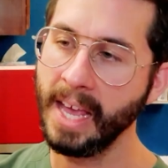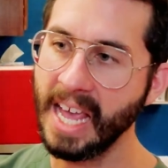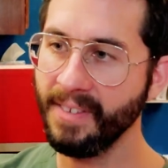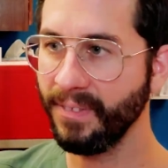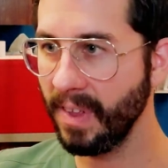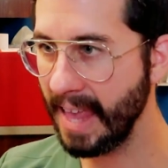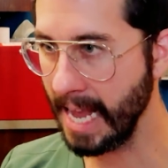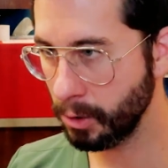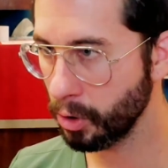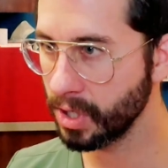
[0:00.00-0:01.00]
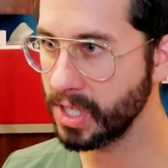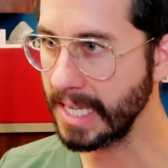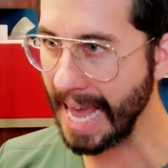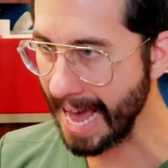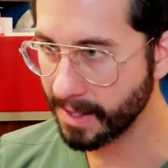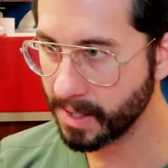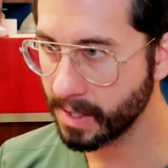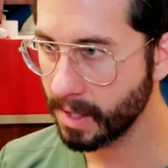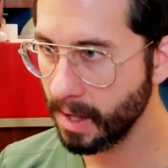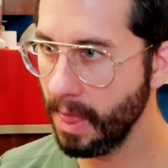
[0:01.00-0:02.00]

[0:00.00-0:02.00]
If the answer is yes,